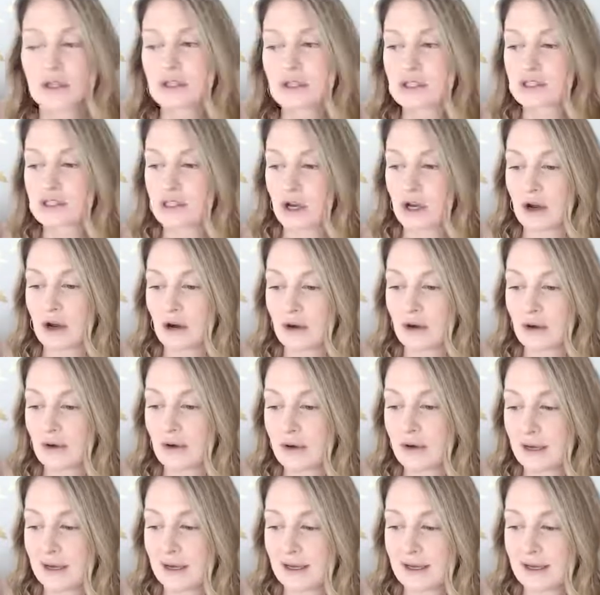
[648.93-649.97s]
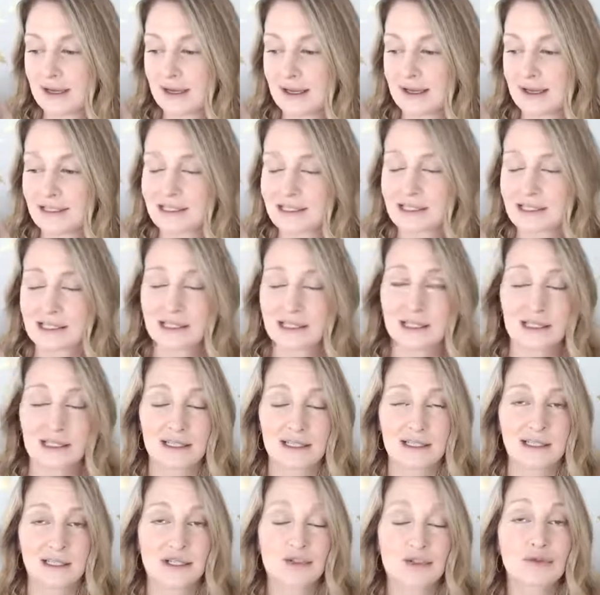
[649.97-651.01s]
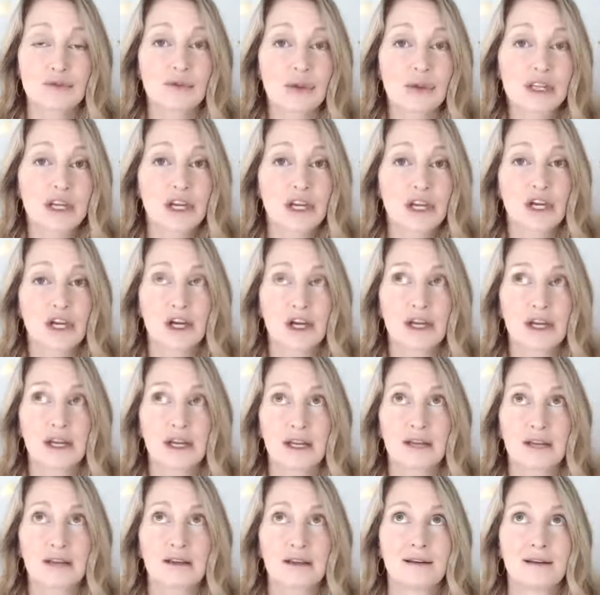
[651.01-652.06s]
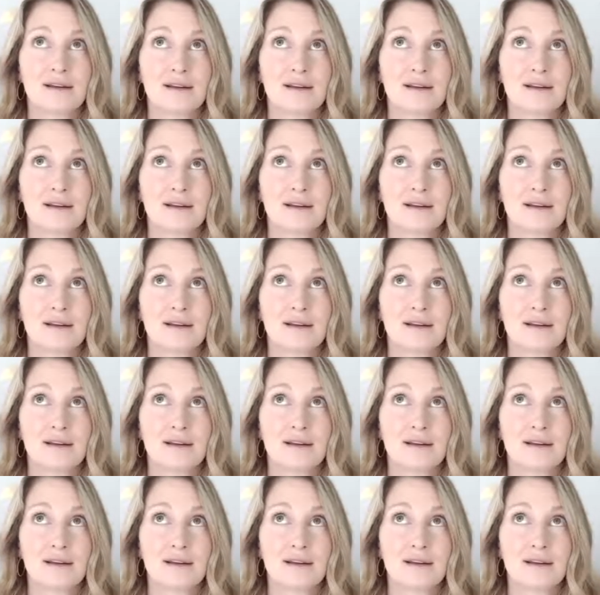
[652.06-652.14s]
So it's a really good,